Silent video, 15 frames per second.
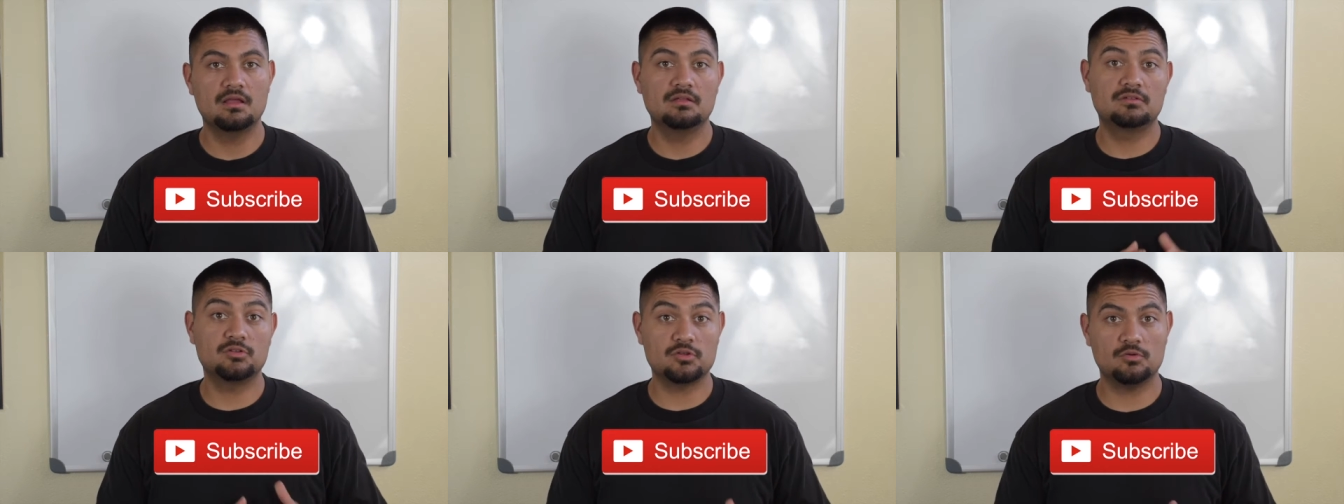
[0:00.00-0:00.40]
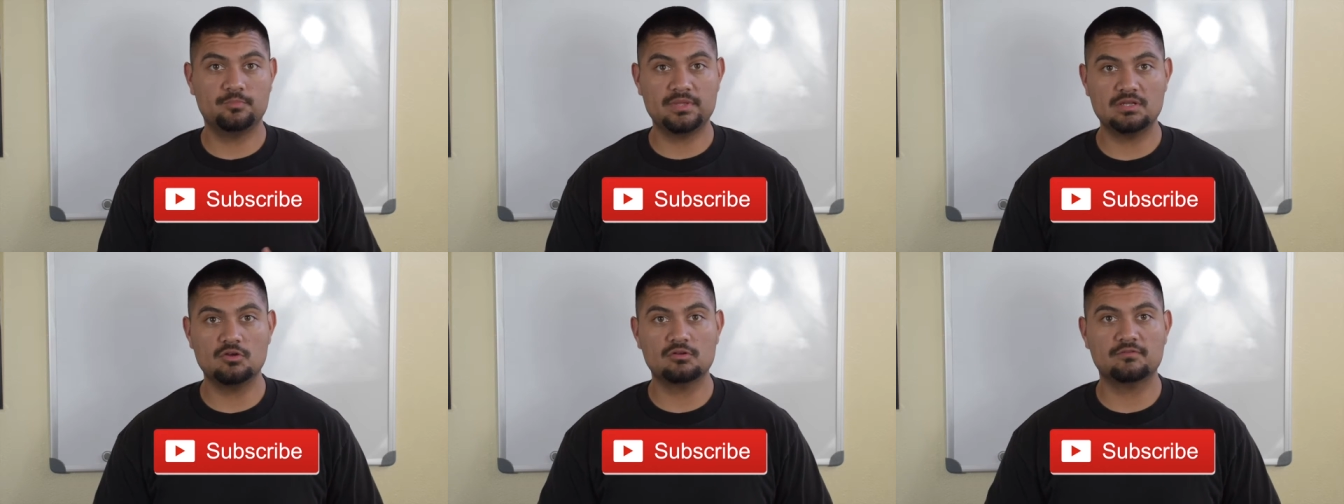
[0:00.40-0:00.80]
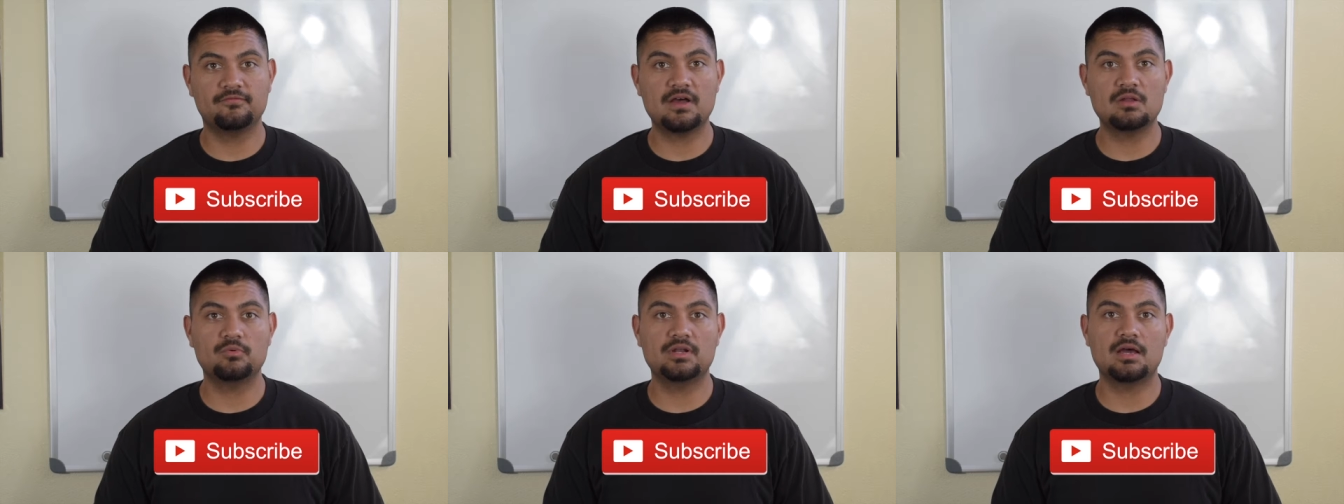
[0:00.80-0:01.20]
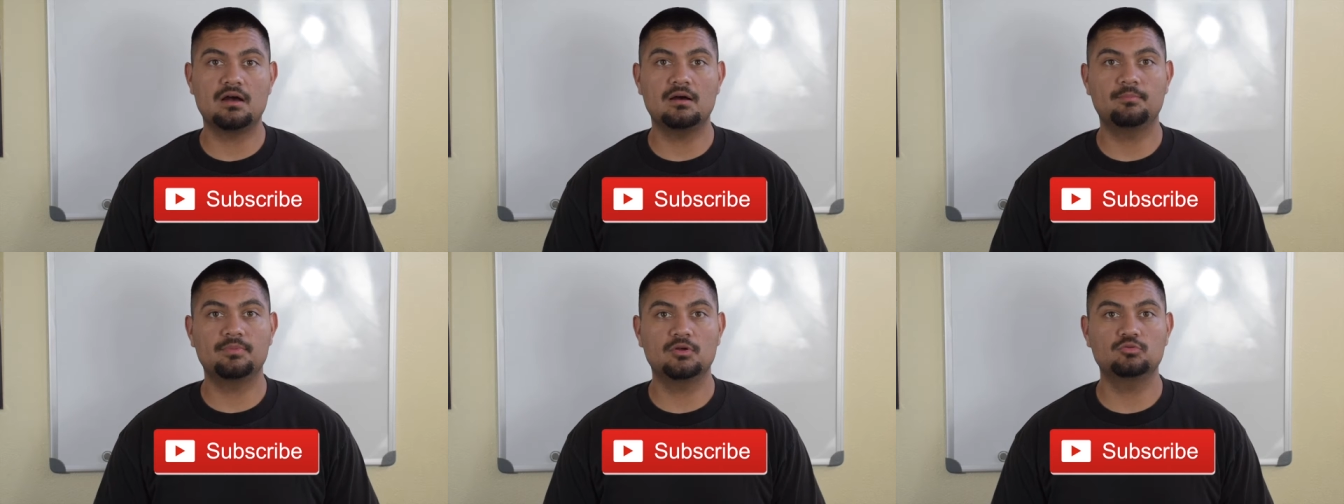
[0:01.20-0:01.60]
so you'll be notified when I
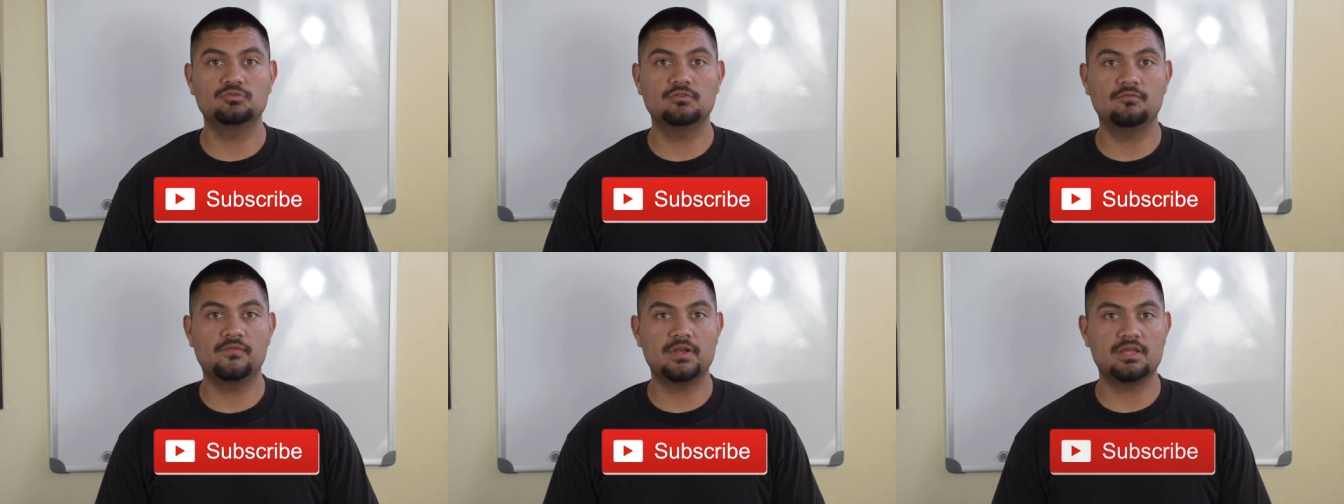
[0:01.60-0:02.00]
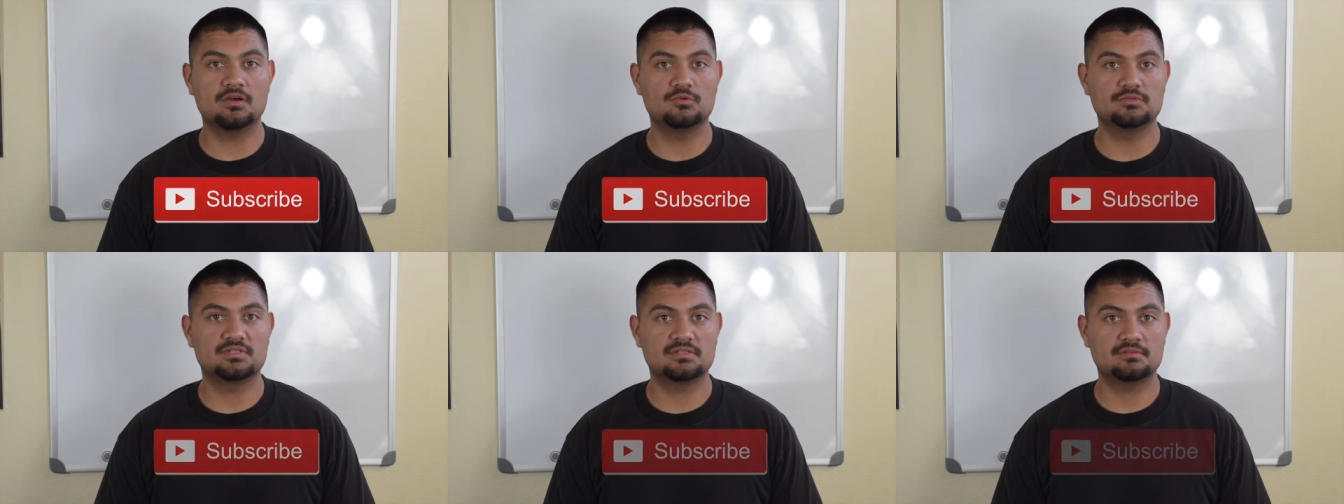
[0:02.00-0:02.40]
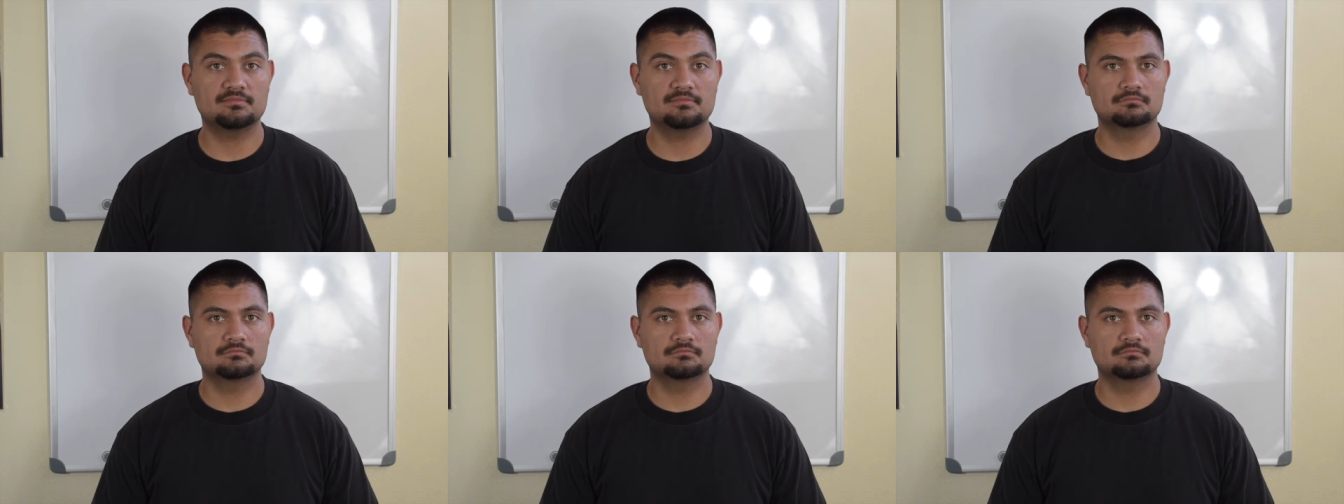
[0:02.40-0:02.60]
upload new videos.